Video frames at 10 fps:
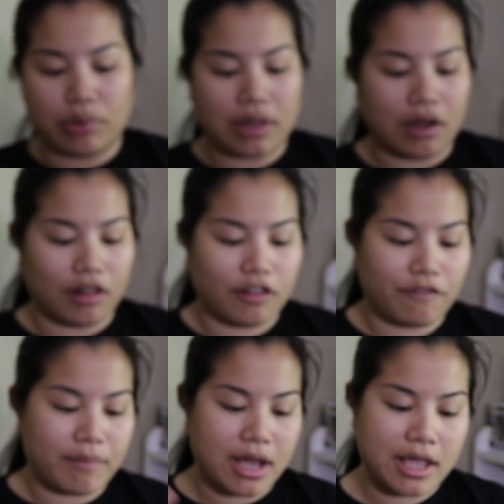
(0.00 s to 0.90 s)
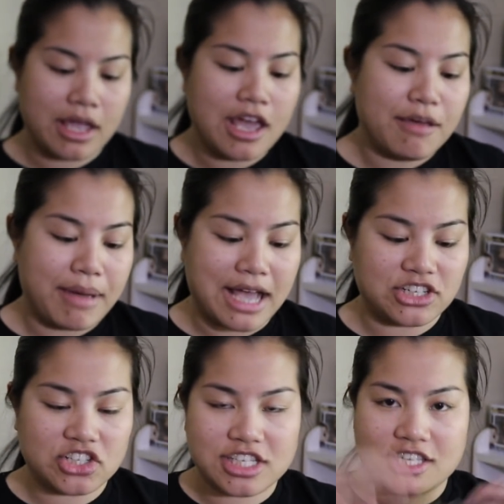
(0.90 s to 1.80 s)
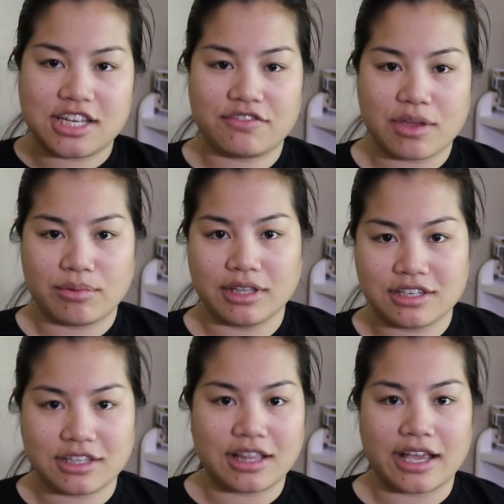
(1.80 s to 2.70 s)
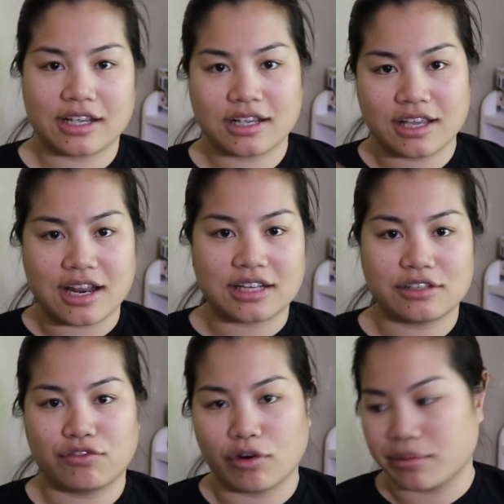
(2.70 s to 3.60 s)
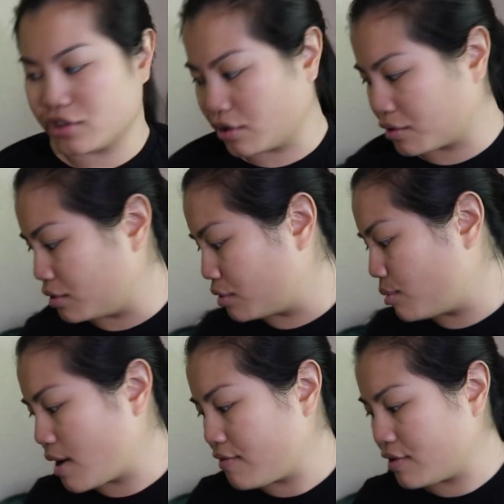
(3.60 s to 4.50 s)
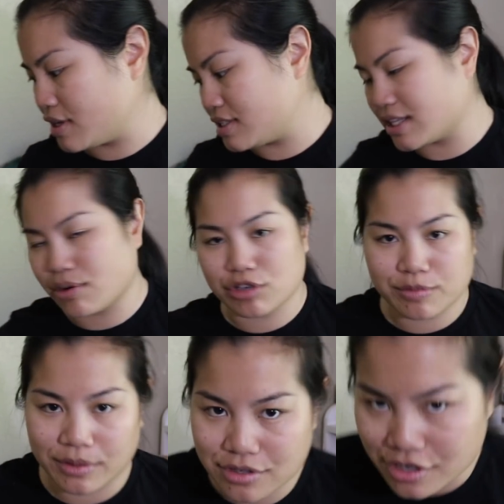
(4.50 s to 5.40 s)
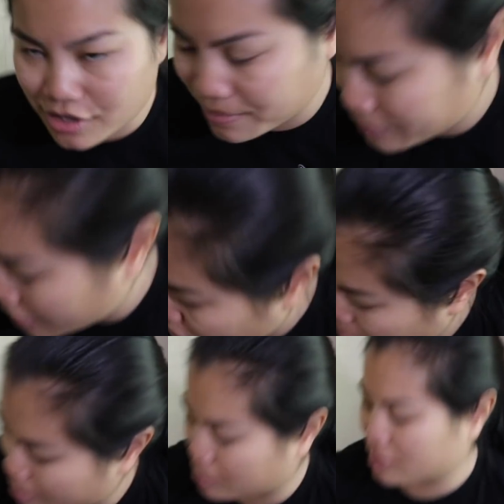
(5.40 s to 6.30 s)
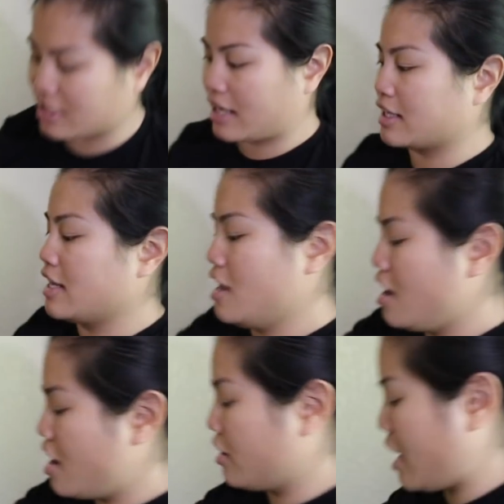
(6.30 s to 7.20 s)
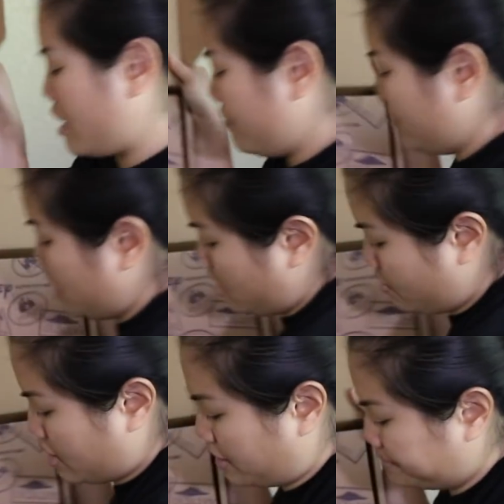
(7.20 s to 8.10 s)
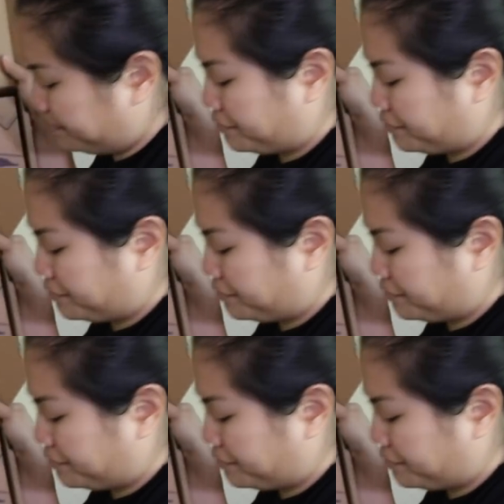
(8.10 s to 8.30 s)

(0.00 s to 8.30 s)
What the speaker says: pull out all of my patches to see if they really did like connect to form a circle or whatever it is that they were supposed to do. I don't remember exactly. Okay, here we go.